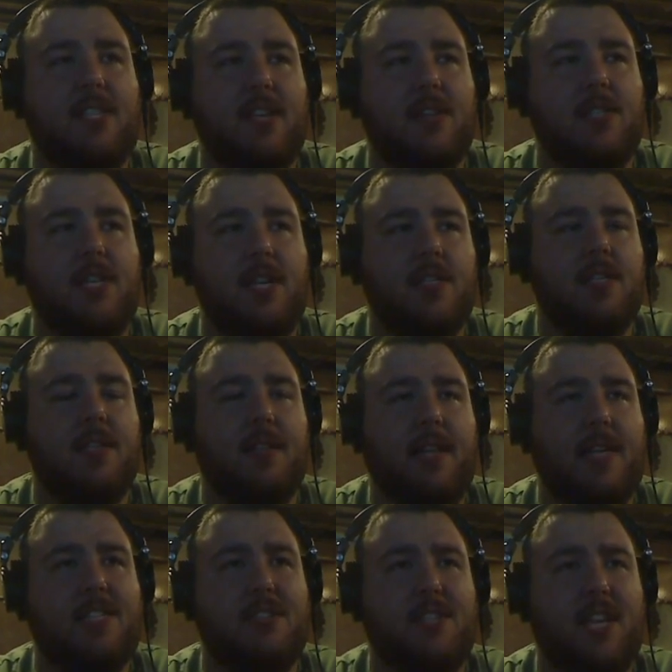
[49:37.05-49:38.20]
CLG is a
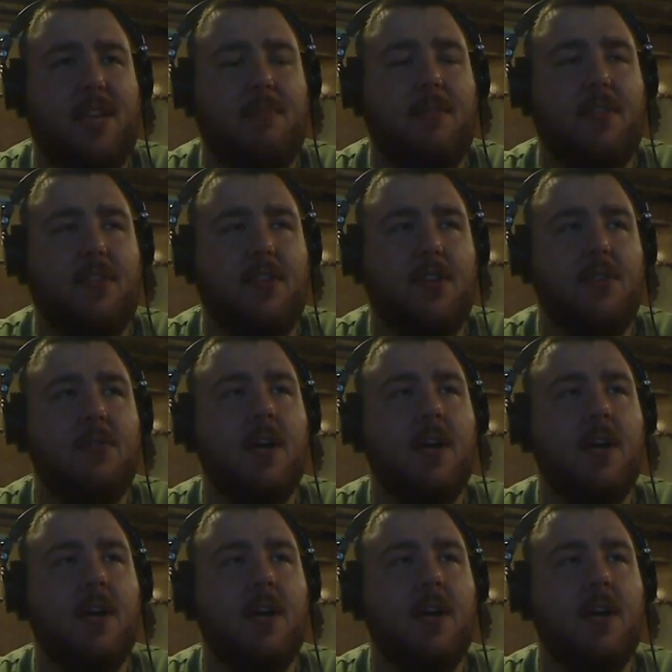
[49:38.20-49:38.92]
lesser team than the 2.